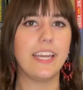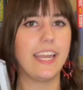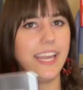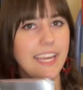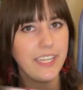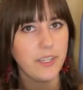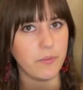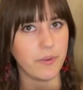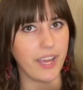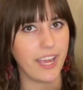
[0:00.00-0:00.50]

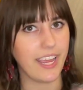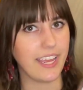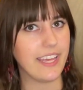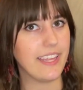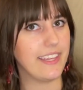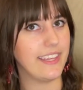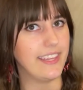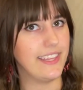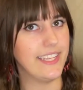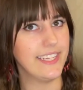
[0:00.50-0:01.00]
Anyway,
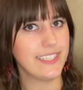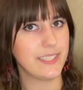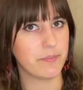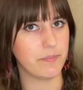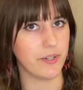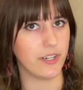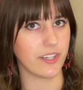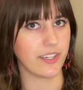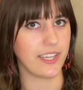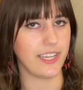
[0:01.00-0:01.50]
this
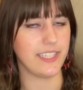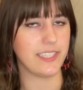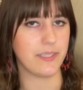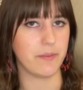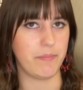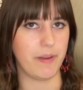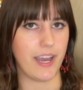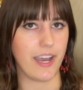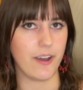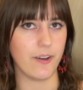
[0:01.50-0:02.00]
book is
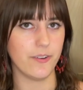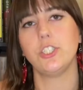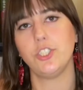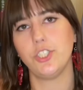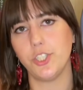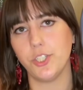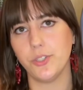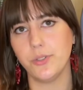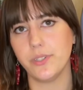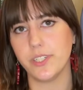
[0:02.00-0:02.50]
about
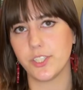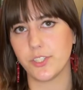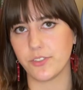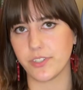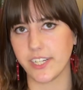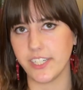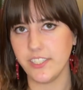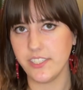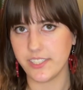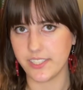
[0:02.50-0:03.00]
two
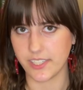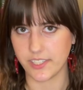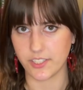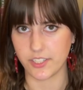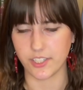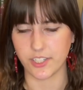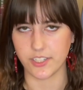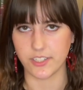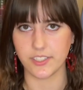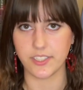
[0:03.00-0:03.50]
estranged
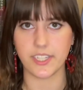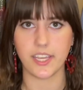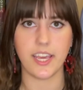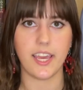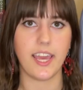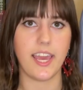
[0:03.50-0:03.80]
sisters,